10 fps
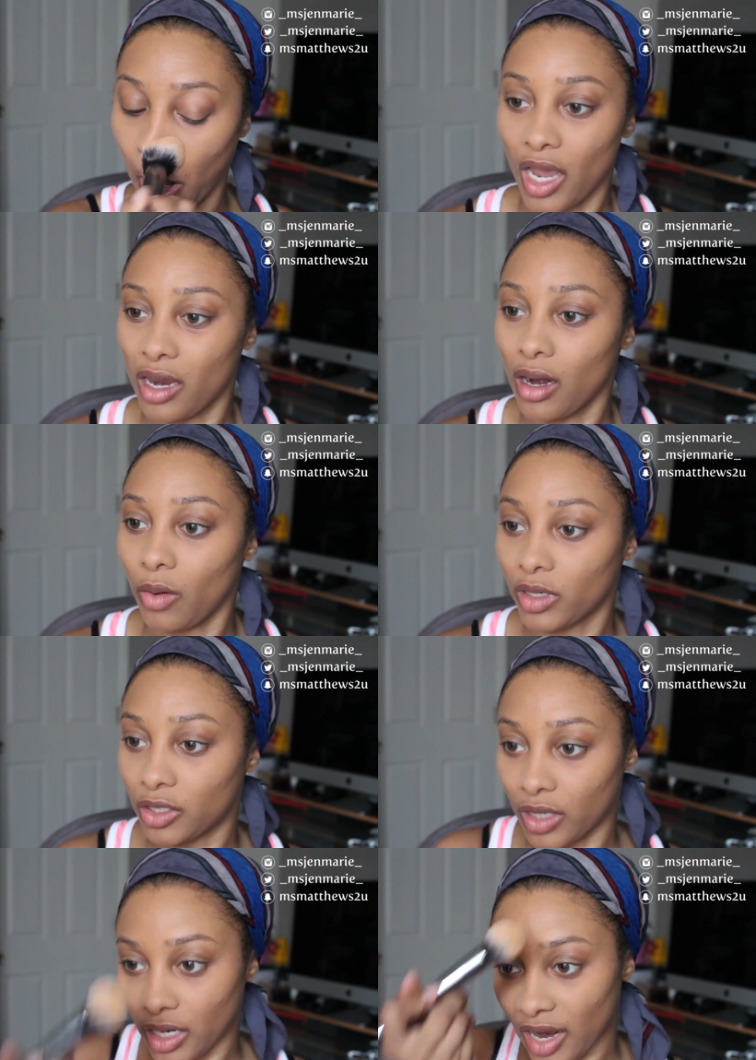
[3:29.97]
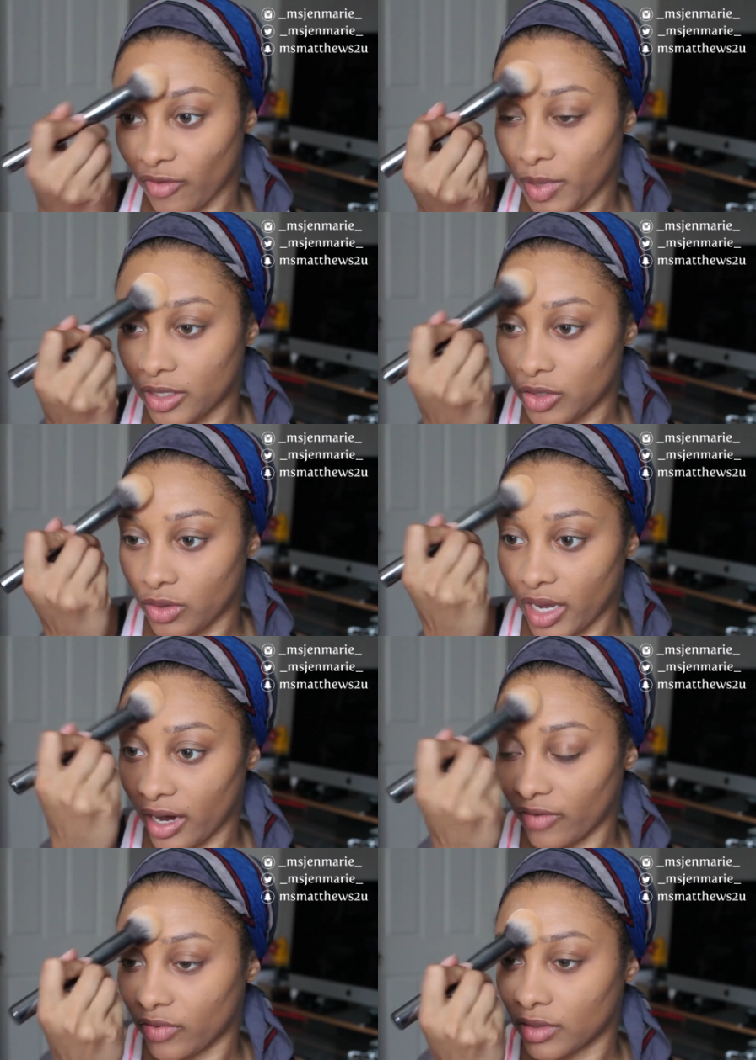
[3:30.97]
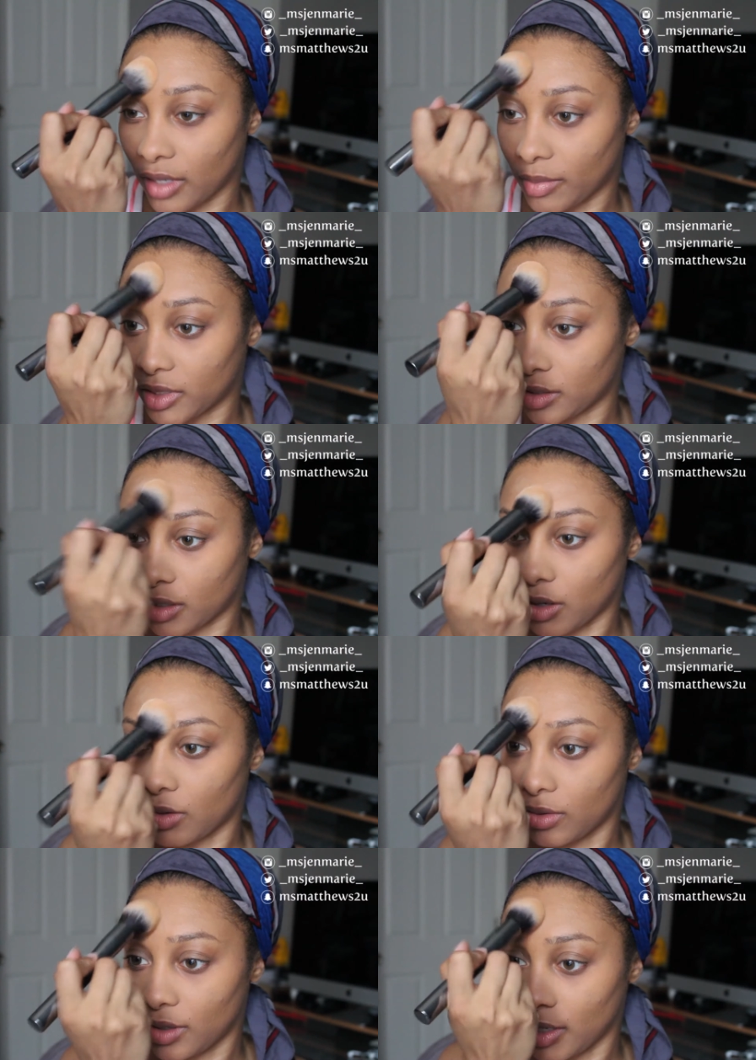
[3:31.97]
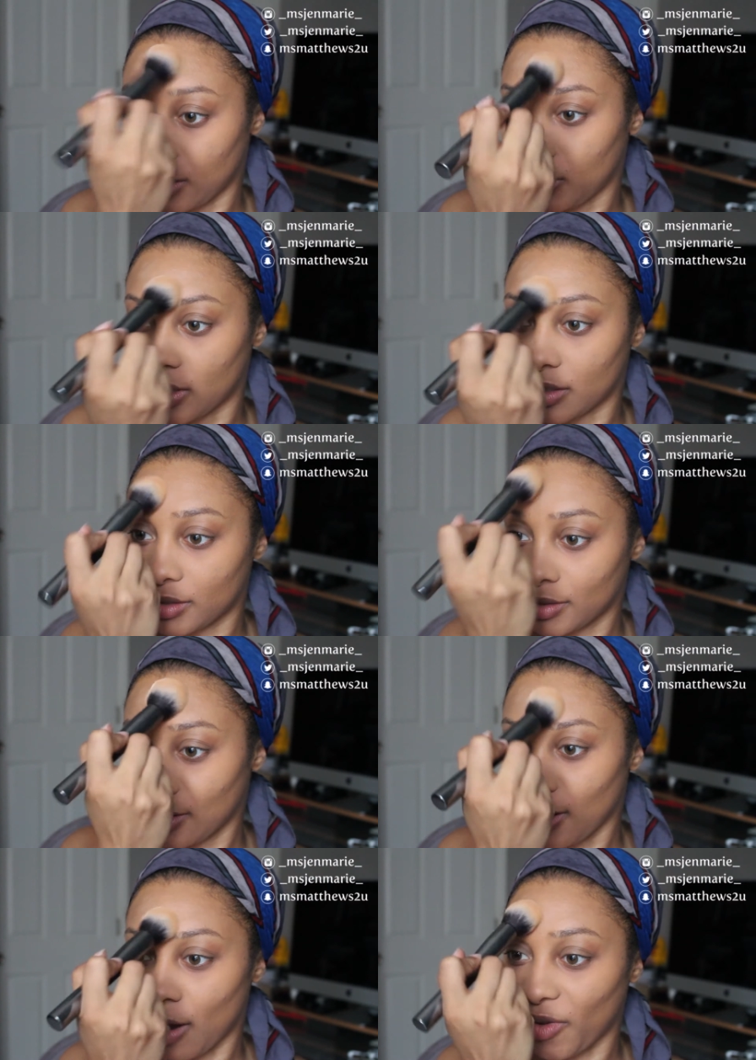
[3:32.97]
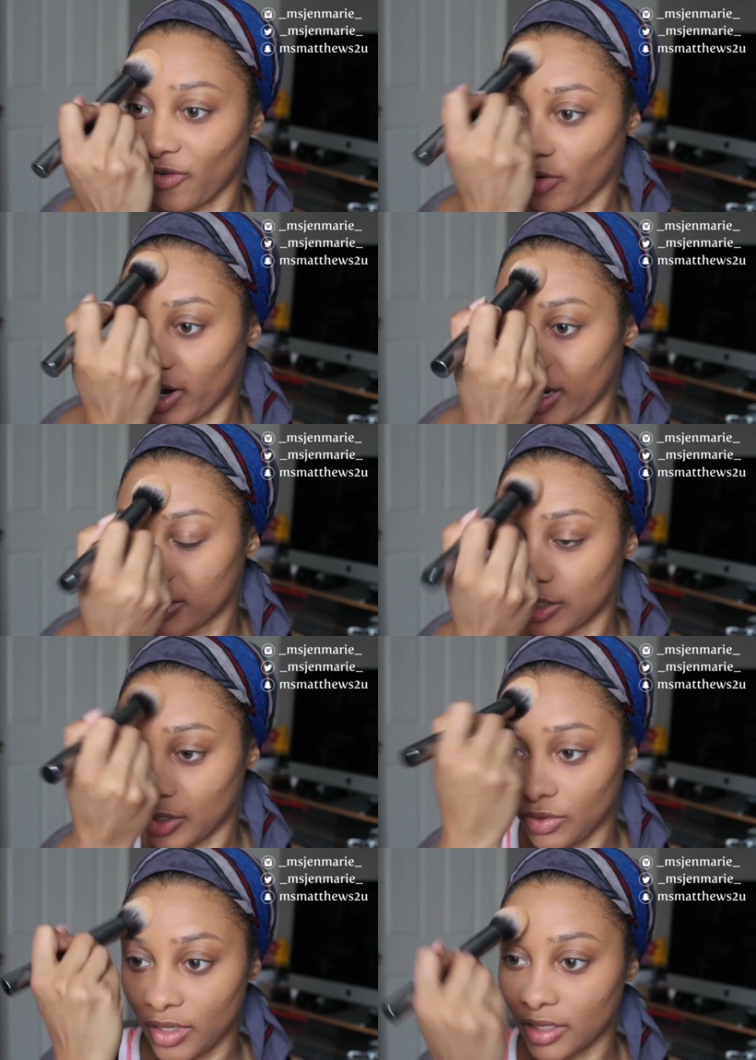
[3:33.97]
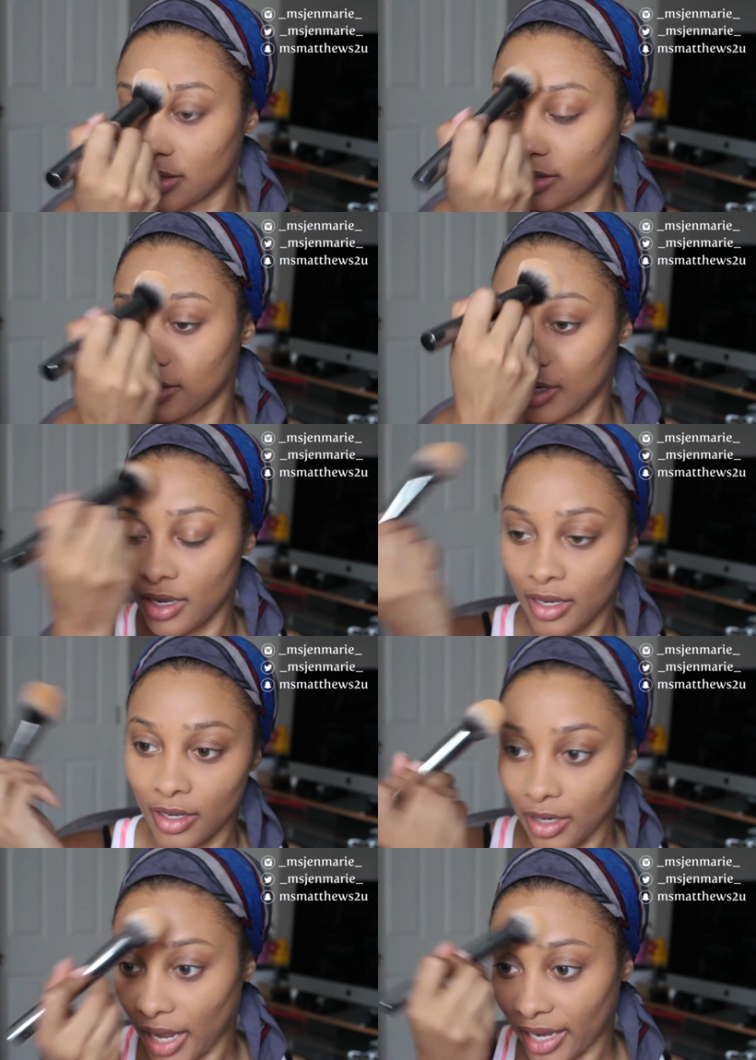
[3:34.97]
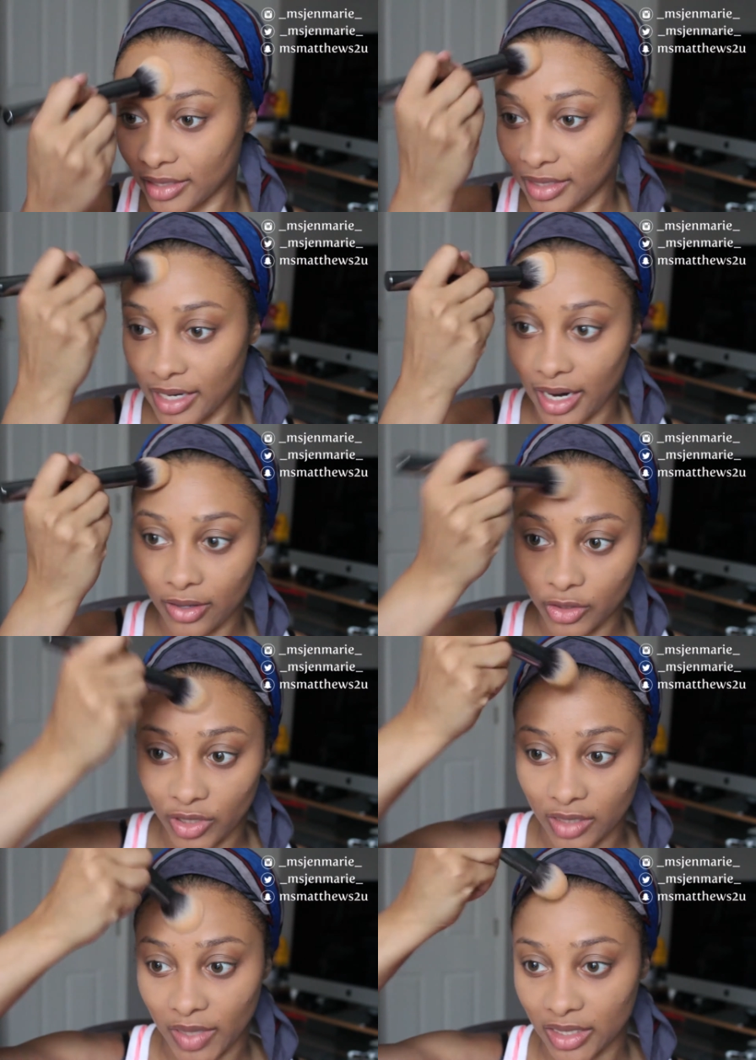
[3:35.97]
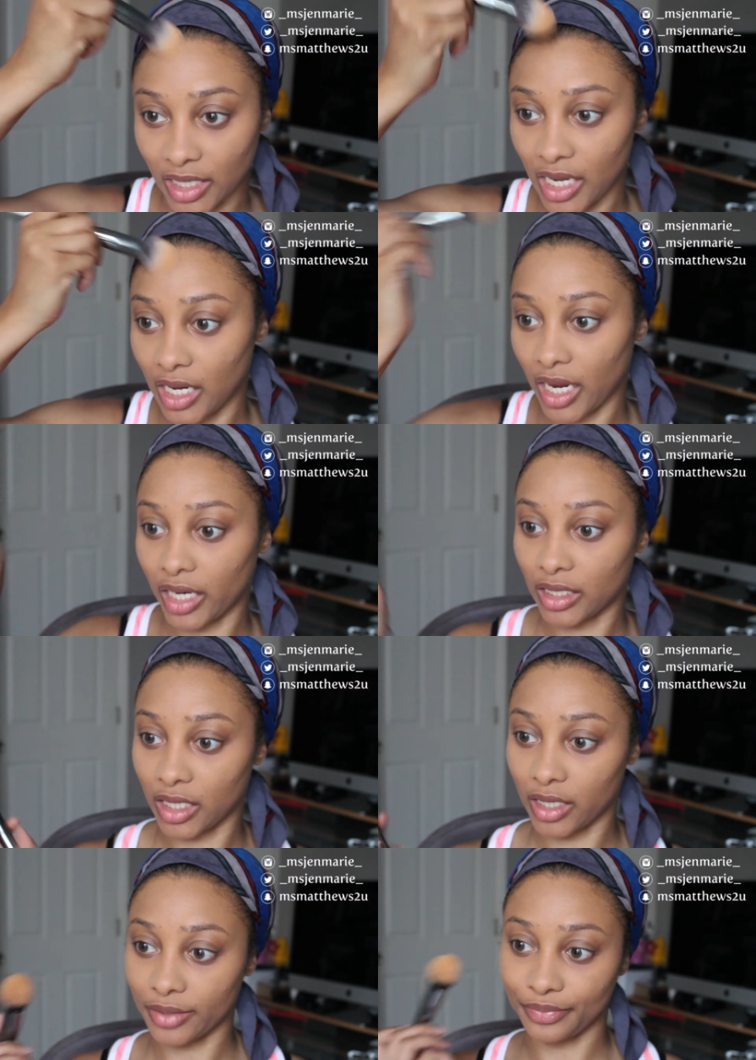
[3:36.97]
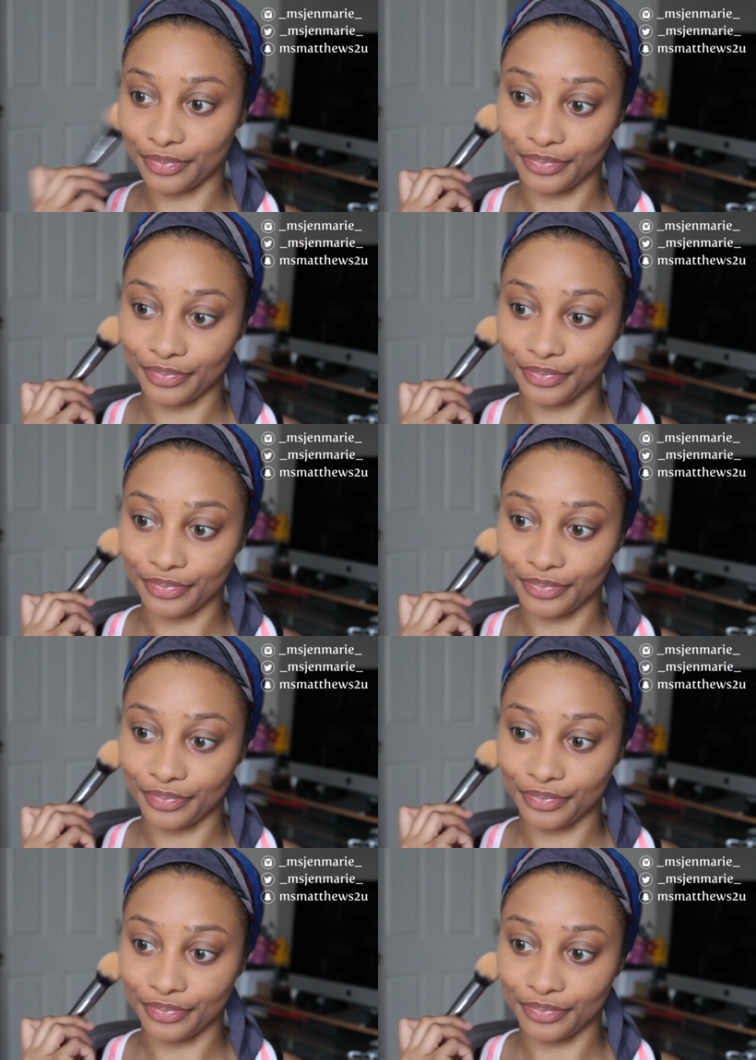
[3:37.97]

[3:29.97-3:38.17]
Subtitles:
And you know what, you can never be too careful, so I'm gonna just go and do this on my forehead too, because like I said, I don't trust my skin like that.